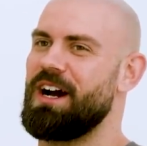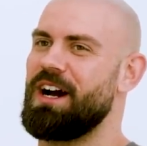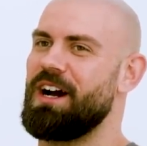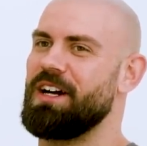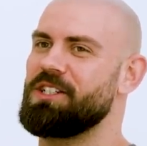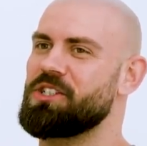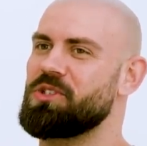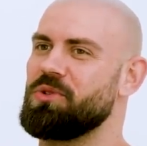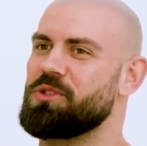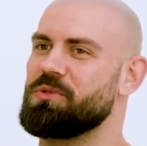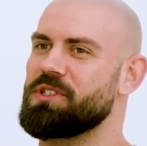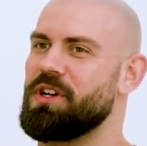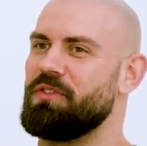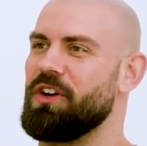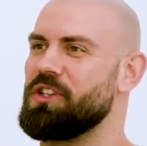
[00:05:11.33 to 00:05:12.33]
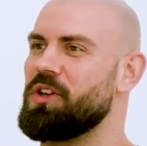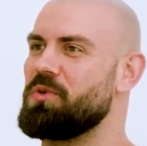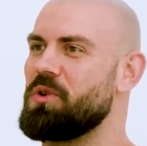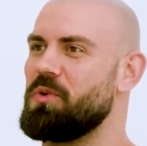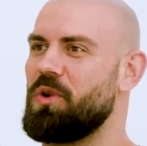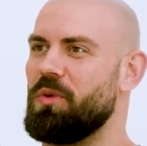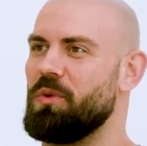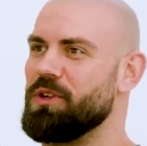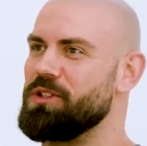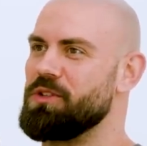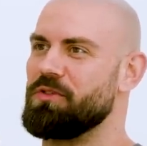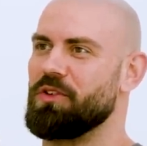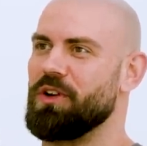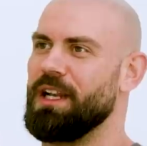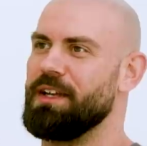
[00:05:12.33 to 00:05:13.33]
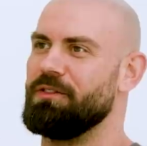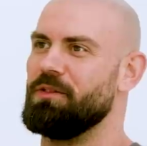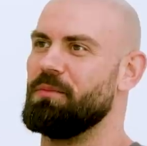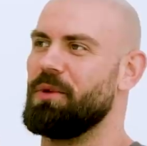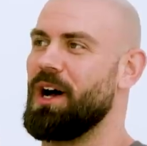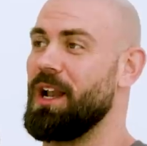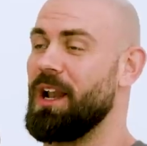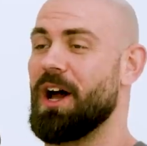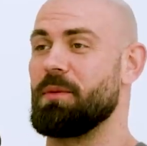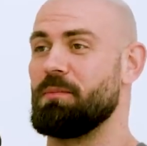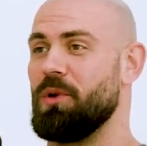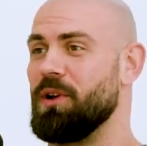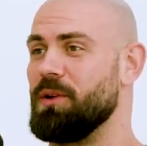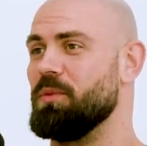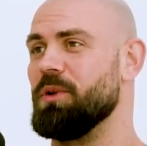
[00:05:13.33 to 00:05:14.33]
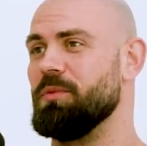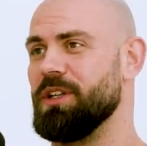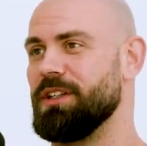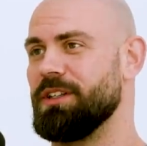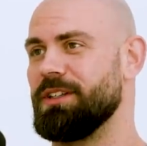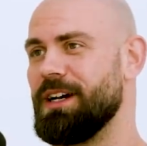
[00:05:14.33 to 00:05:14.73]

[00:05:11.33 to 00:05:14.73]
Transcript: I just thought to myself, I don't know what I want to do for a living, but I like pulling women.